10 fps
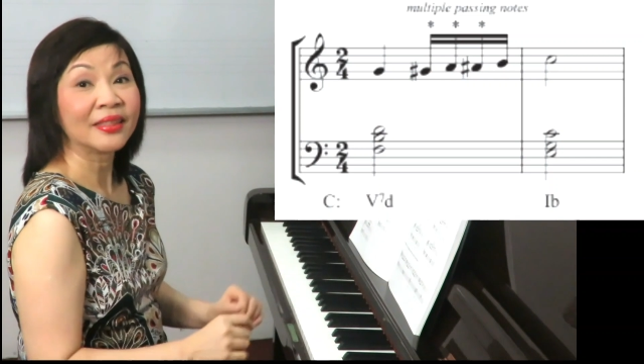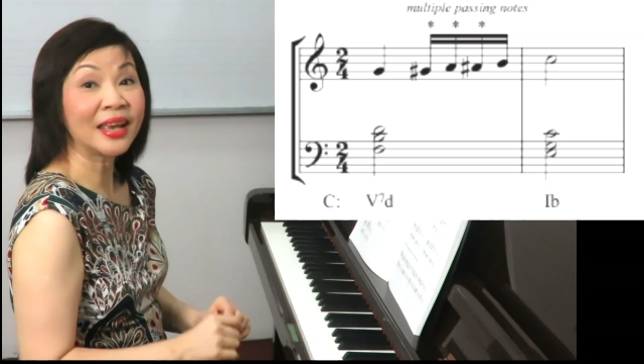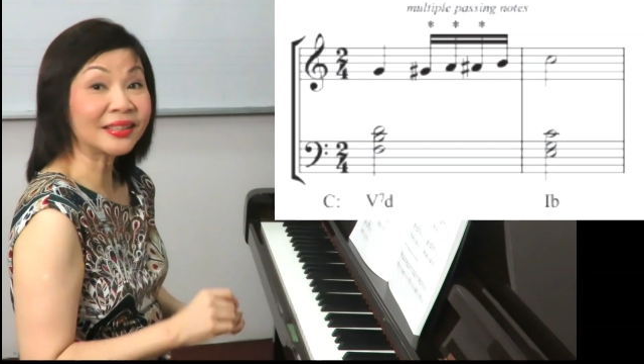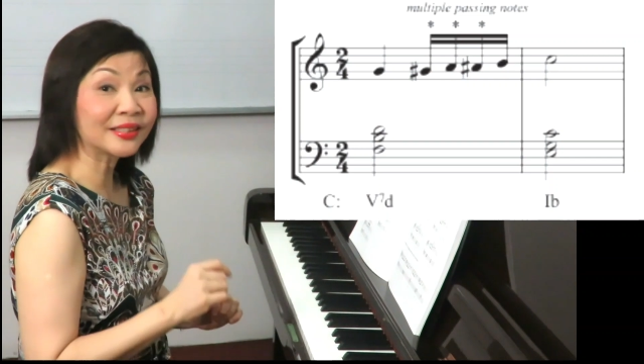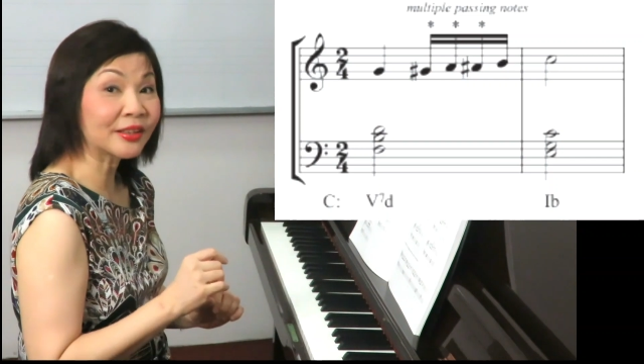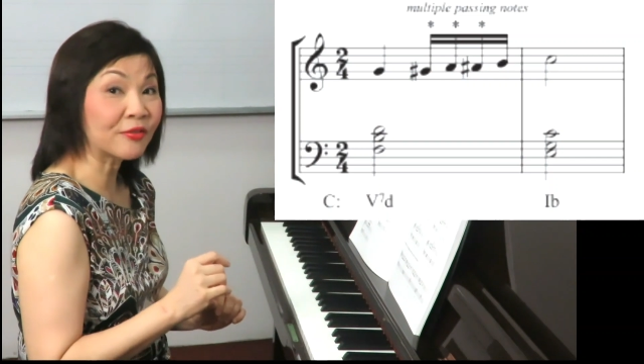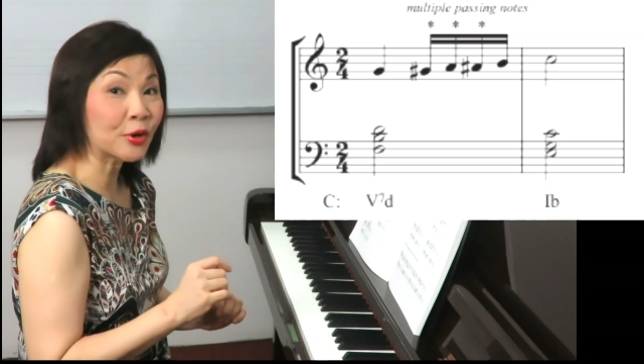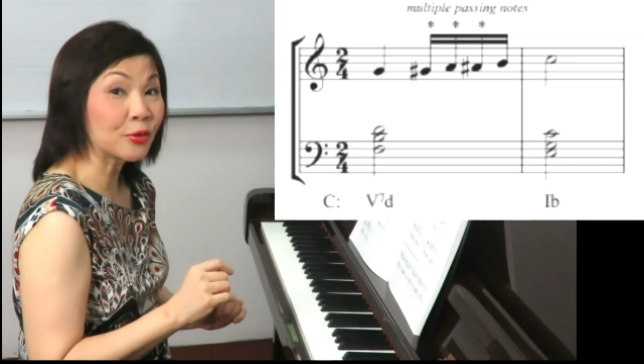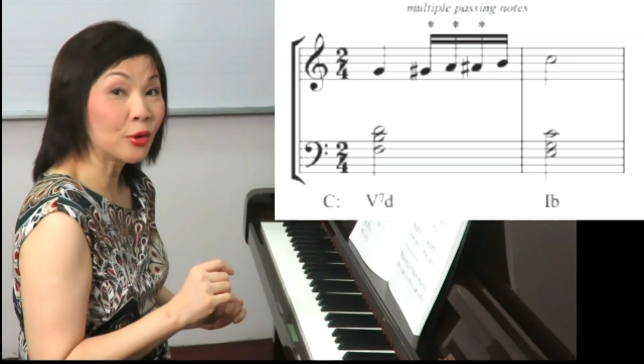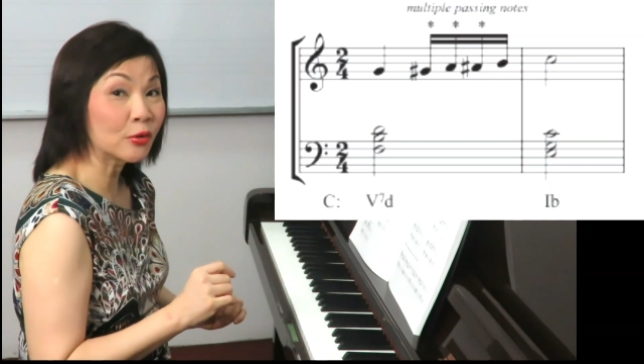there are
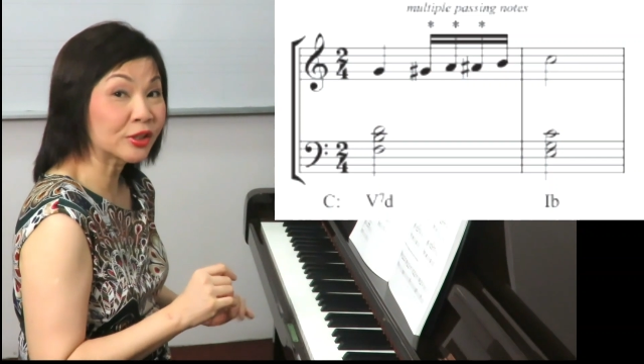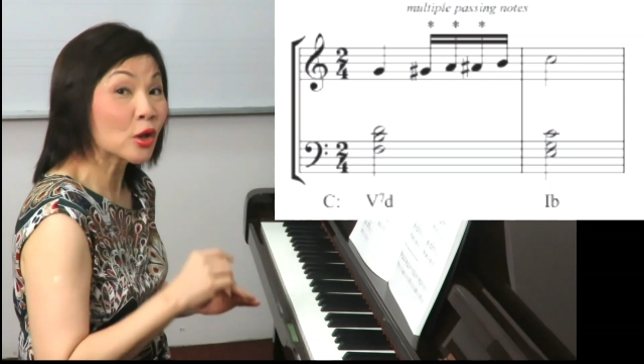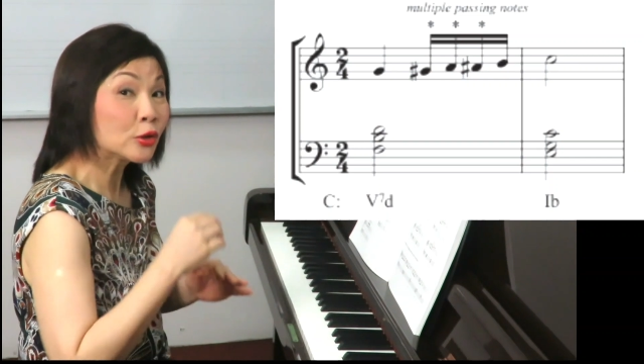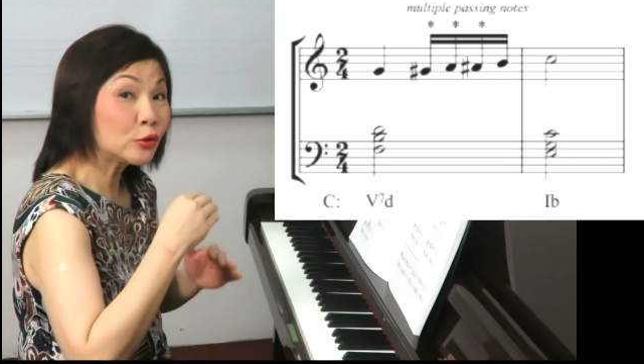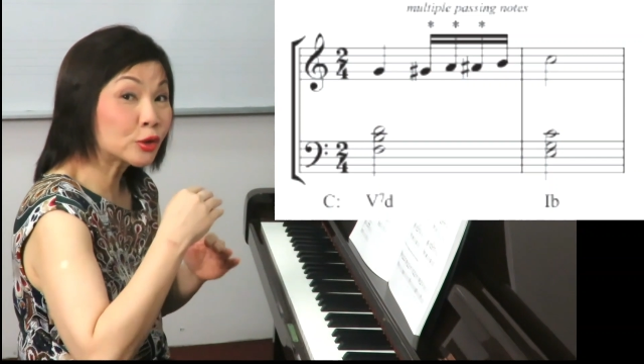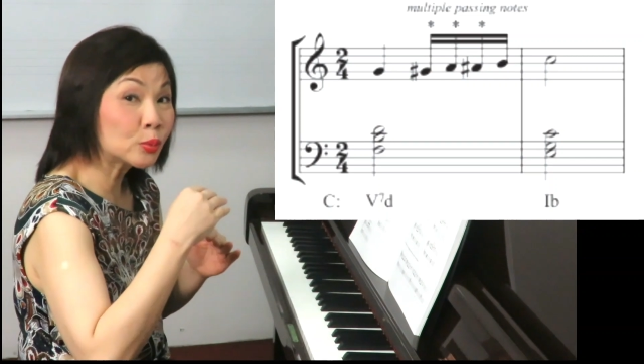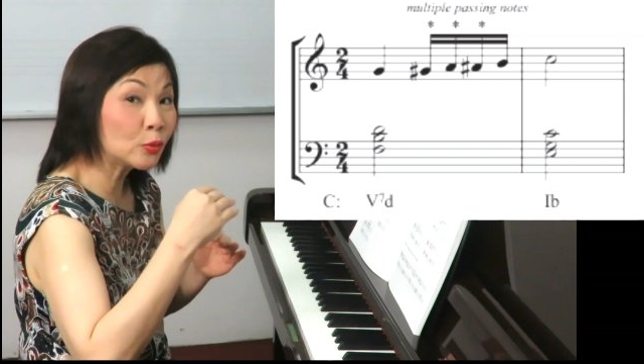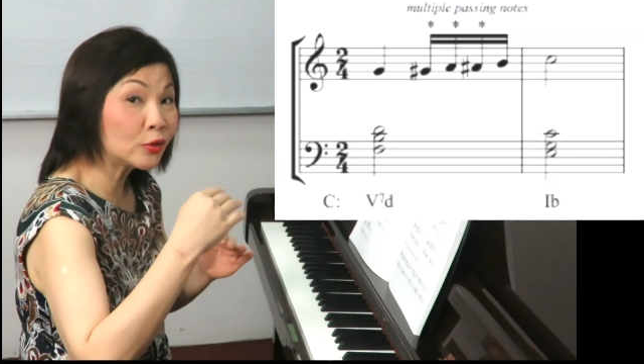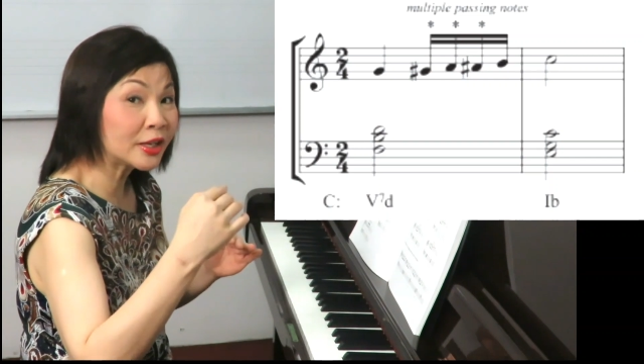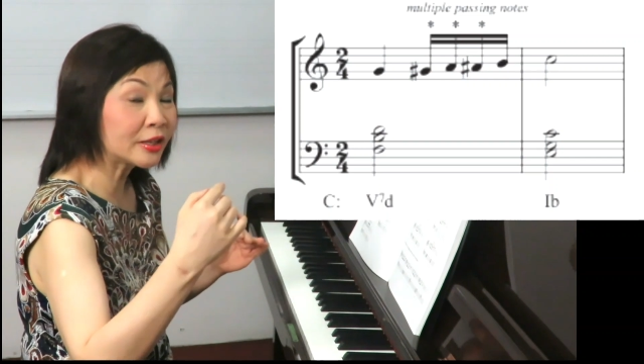several notes to
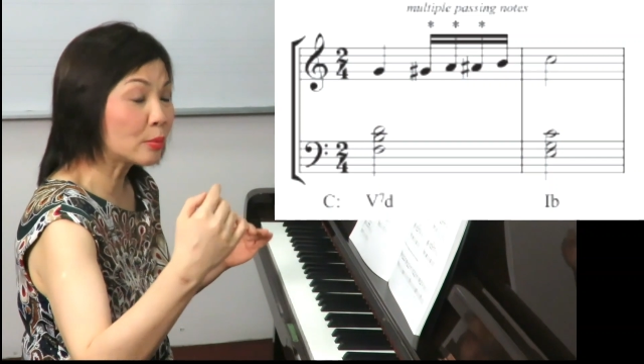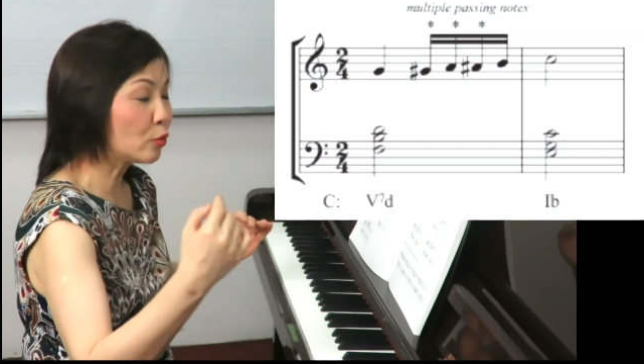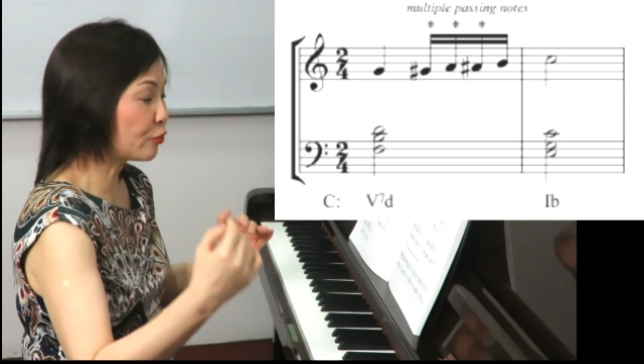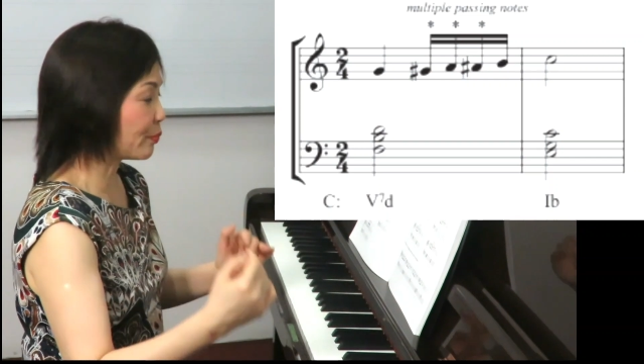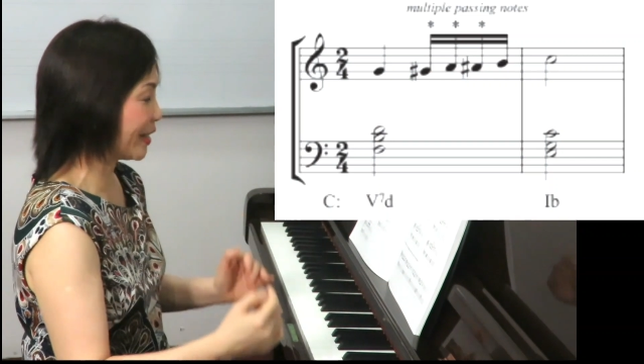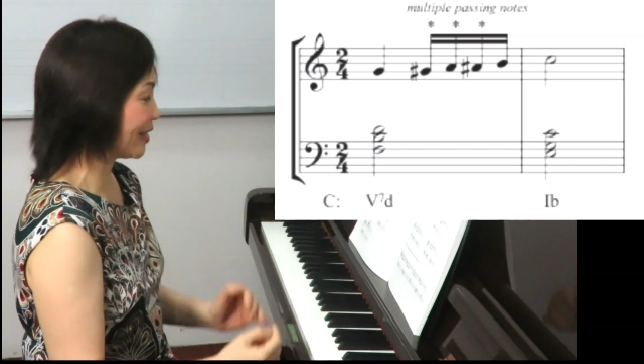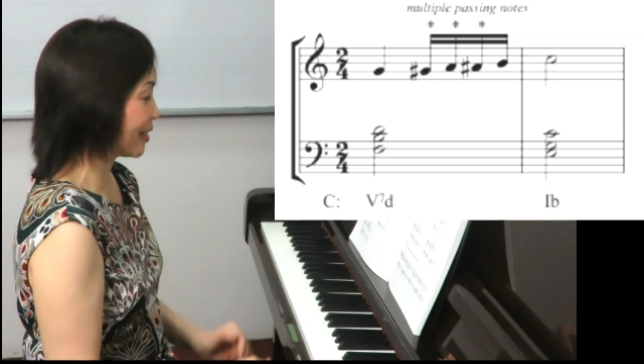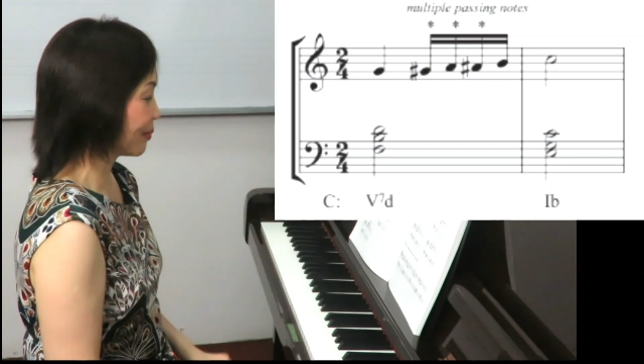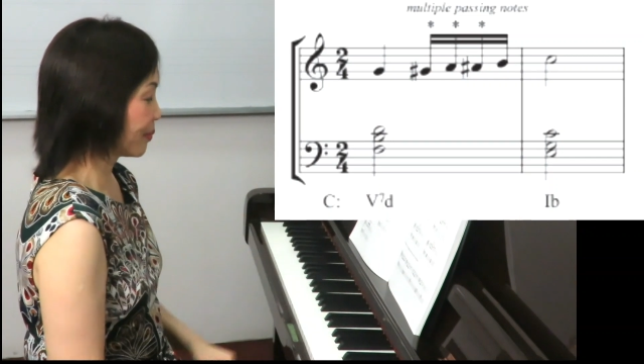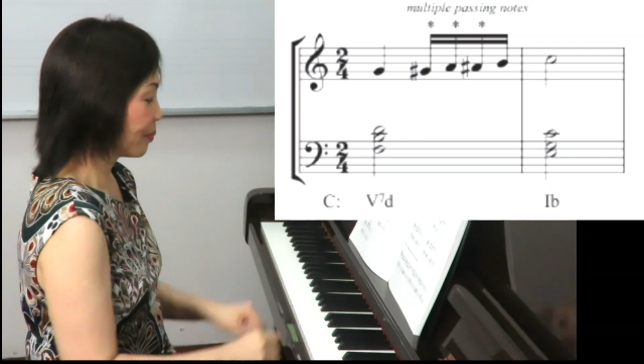smoothen the
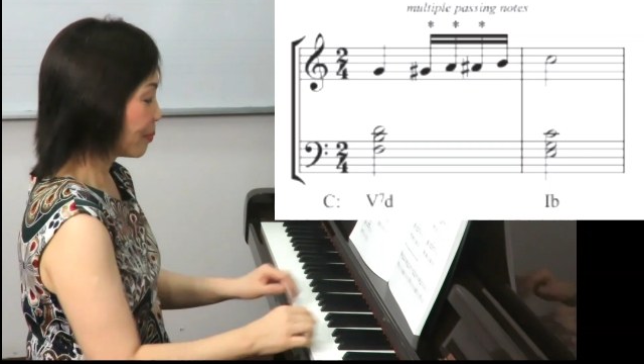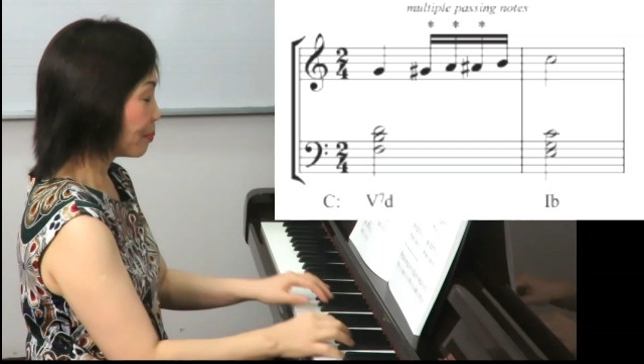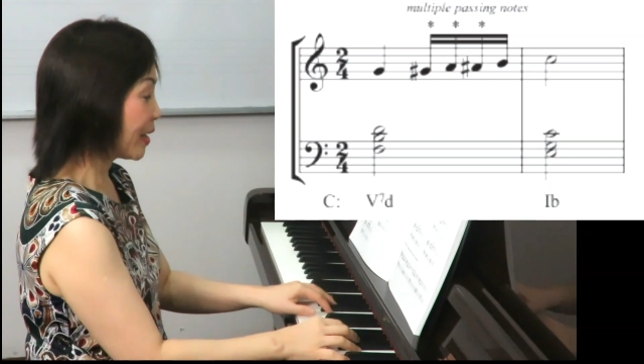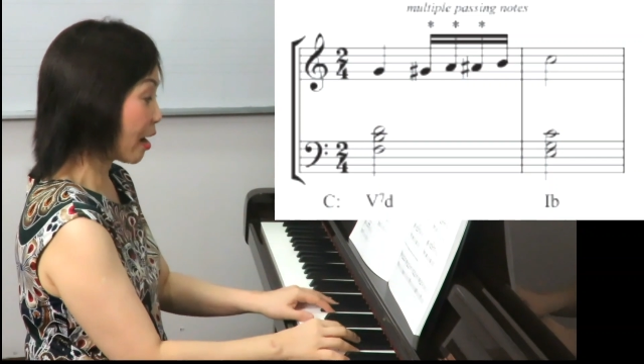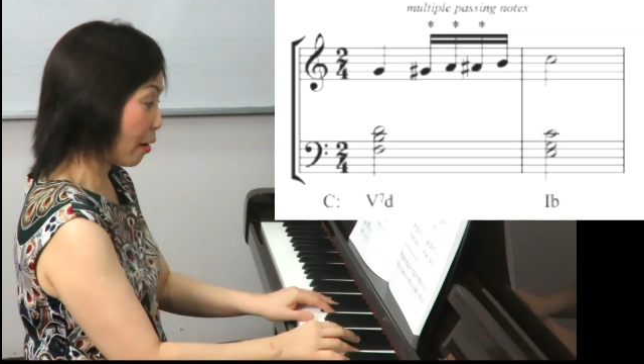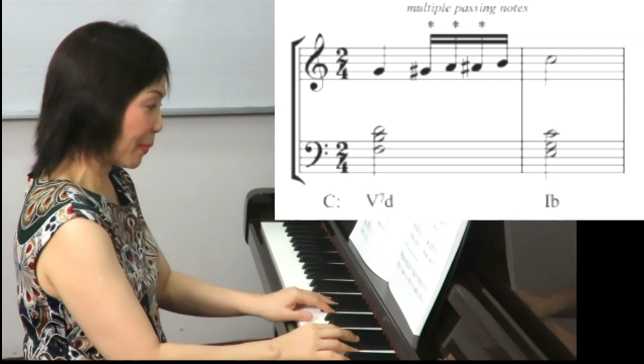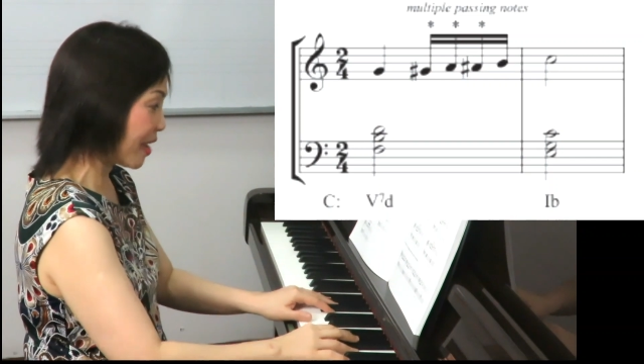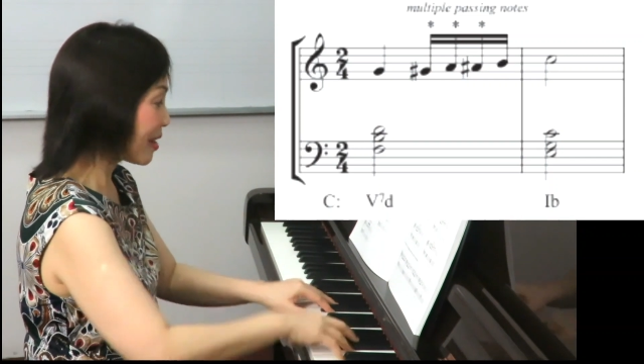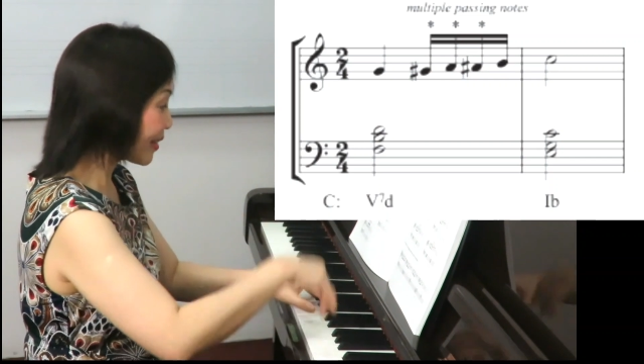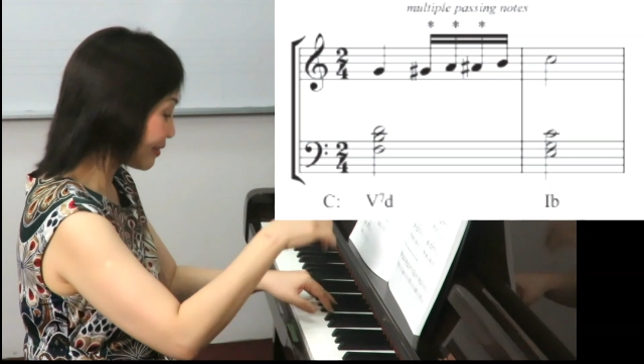movement,
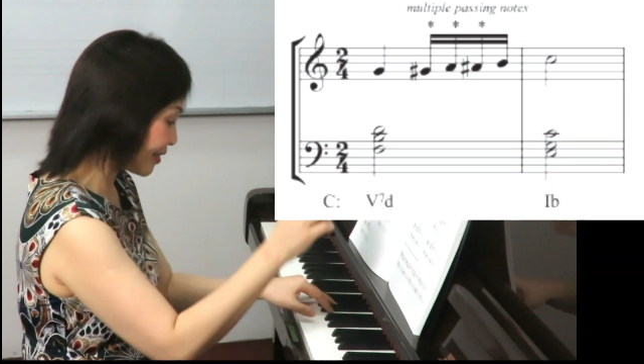becoming like